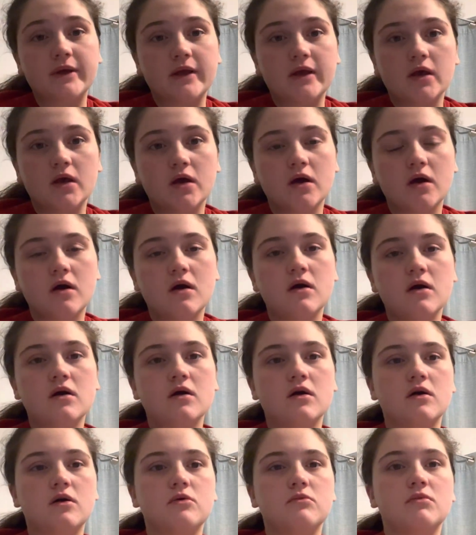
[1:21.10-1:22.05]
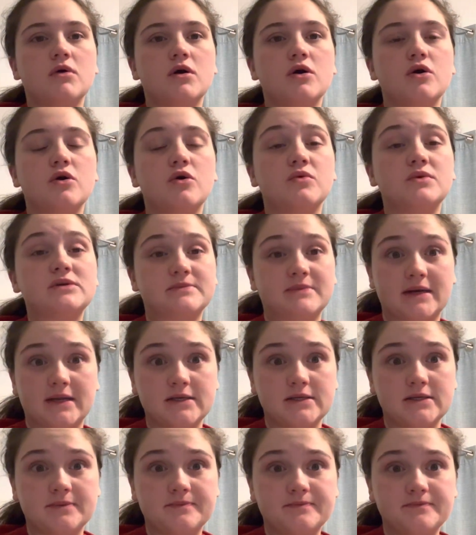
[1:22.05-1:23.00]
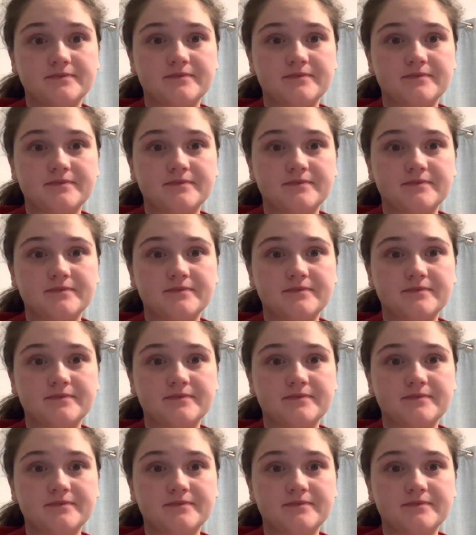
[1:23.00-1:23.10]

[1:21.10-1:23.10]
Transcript: me, um, was my knee,